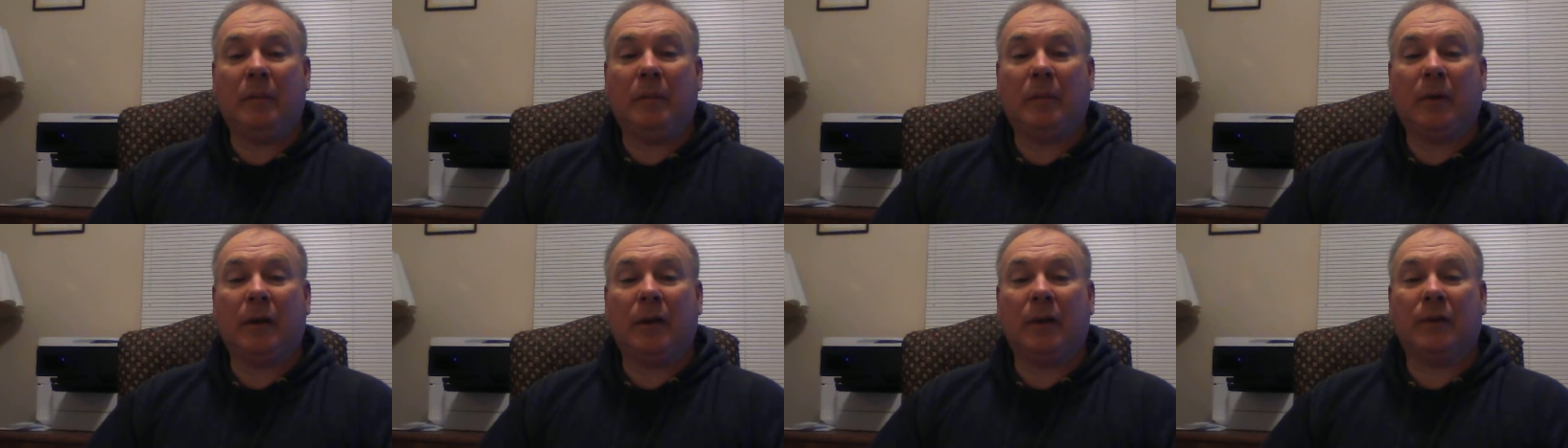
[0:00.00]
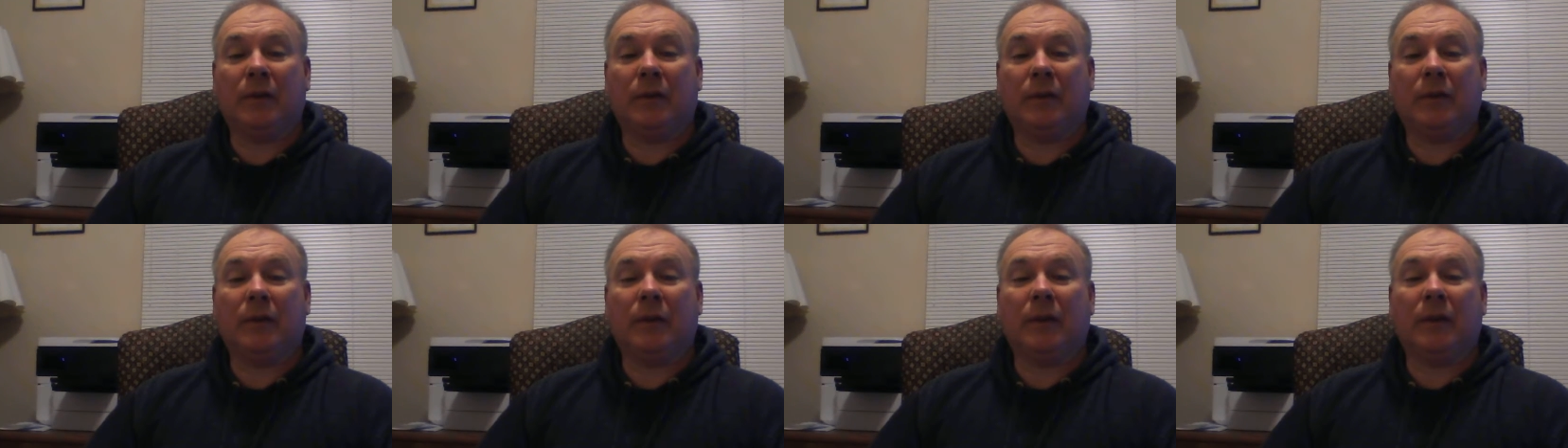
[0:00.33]

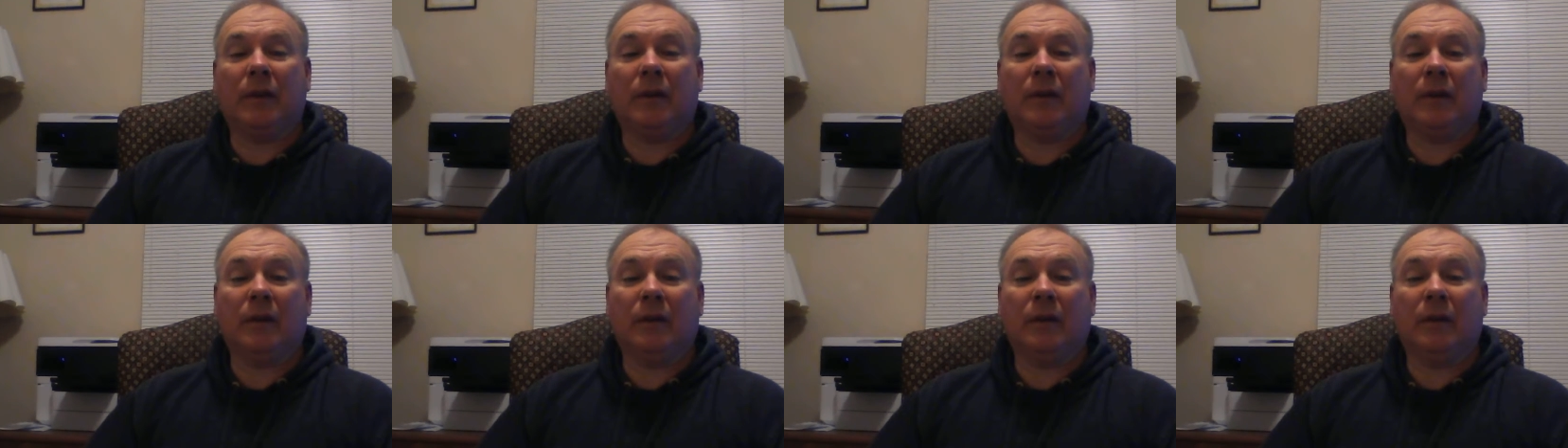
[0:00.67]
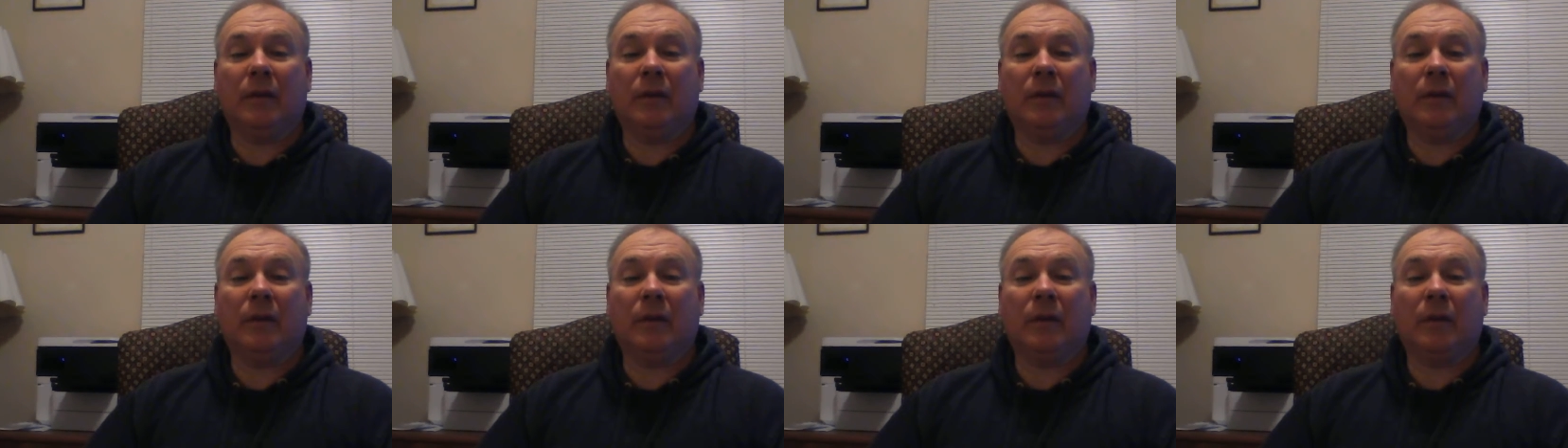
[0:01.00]
presses there to
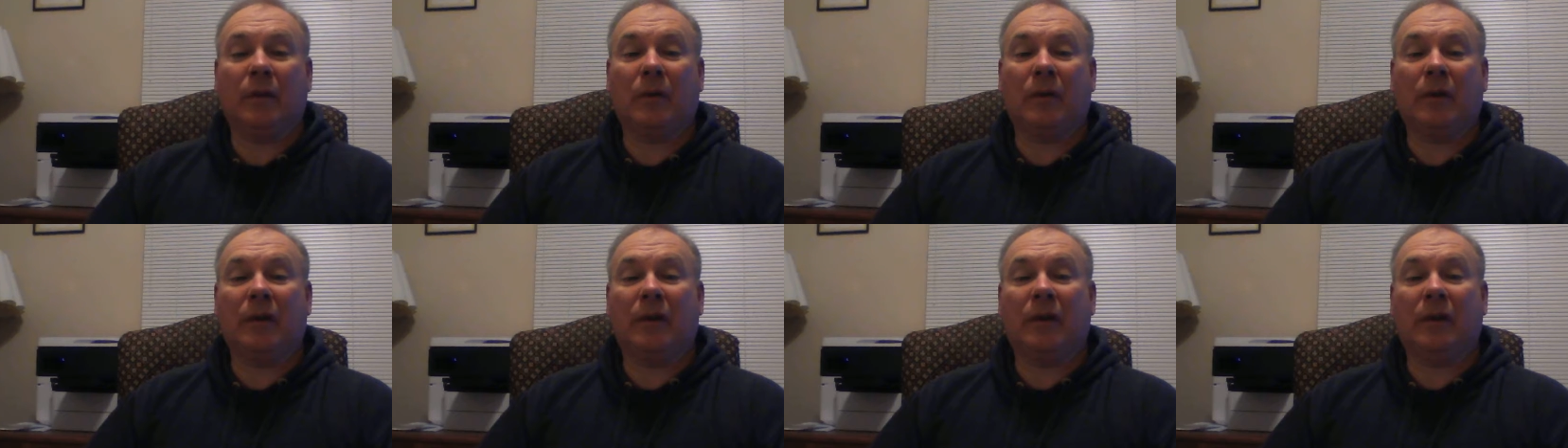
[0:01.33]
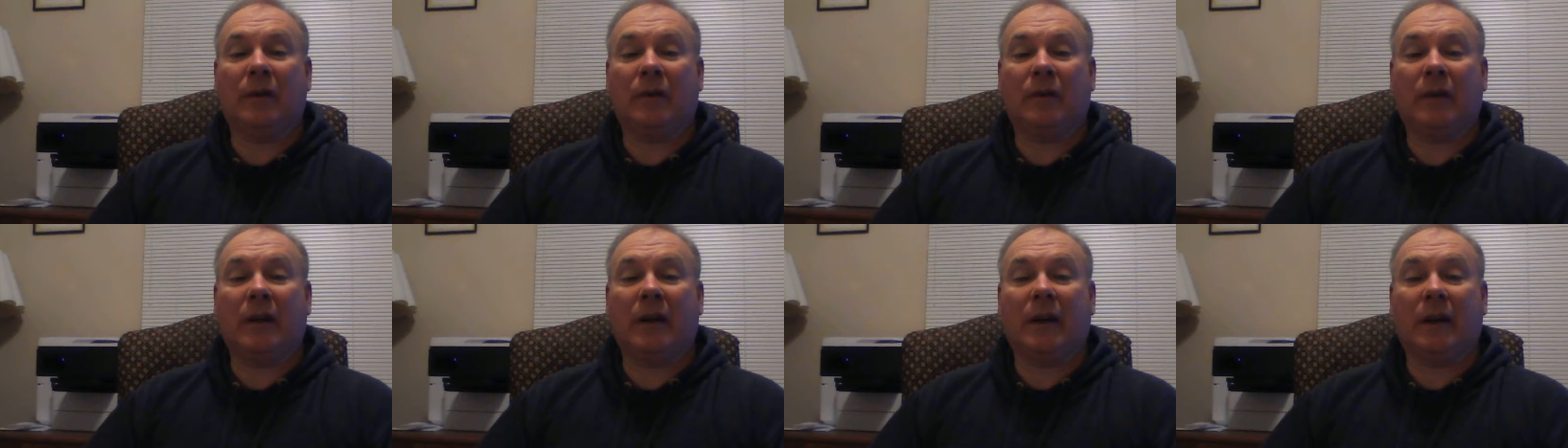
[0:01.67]
do in order
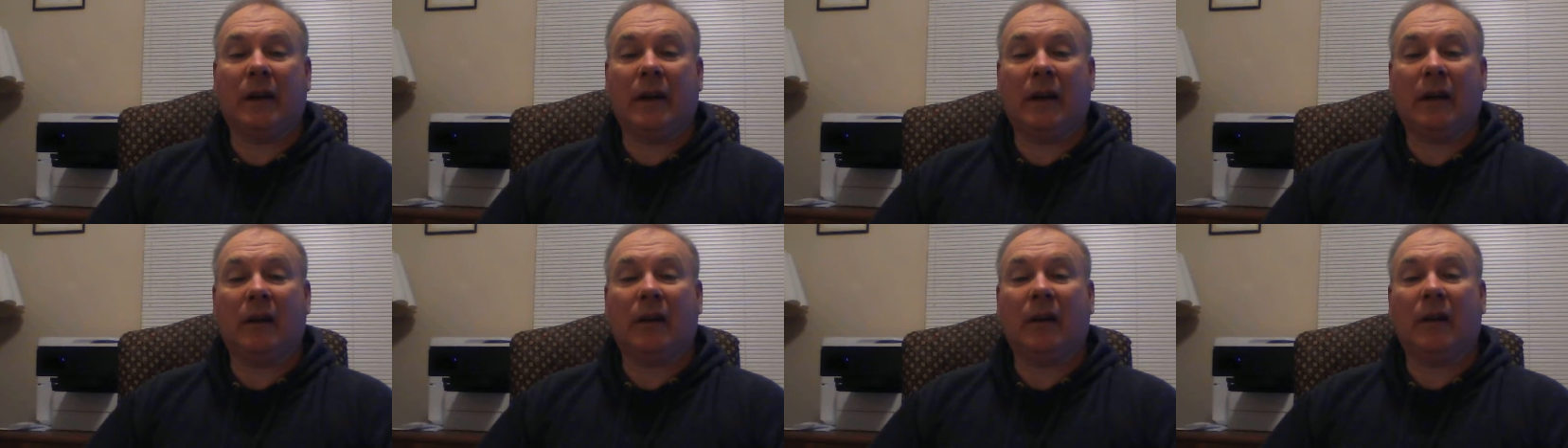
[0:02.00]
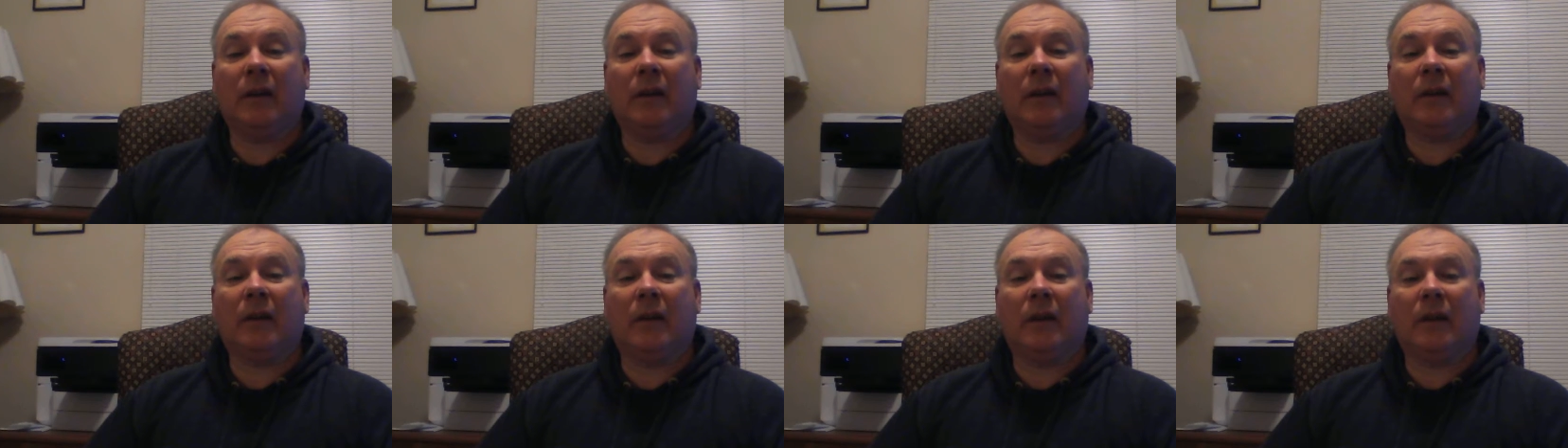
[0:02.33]
to try to
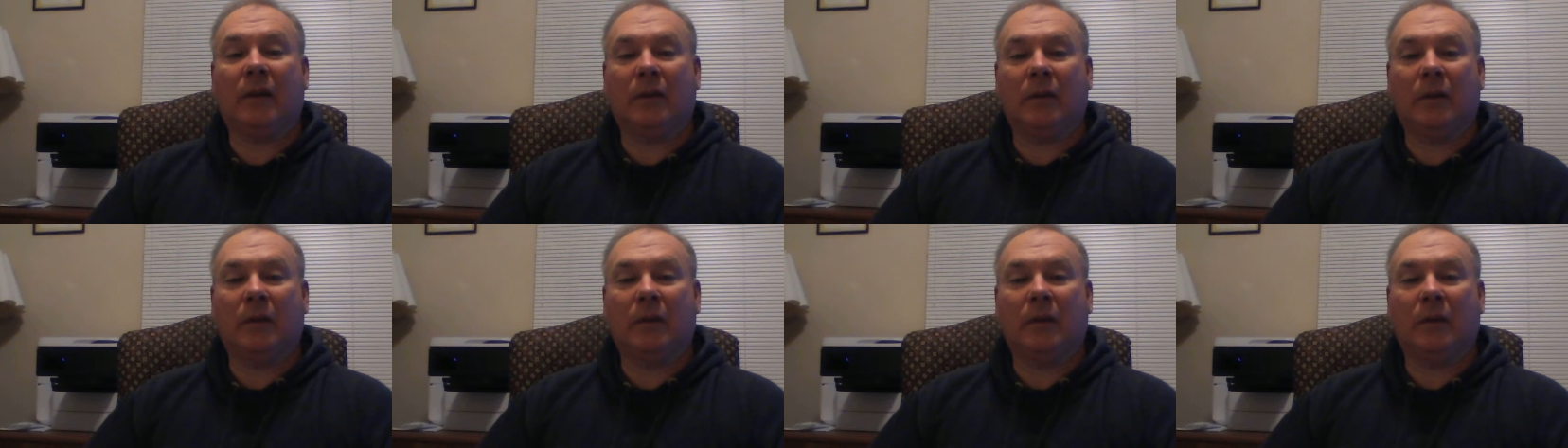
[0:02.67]
calculate that.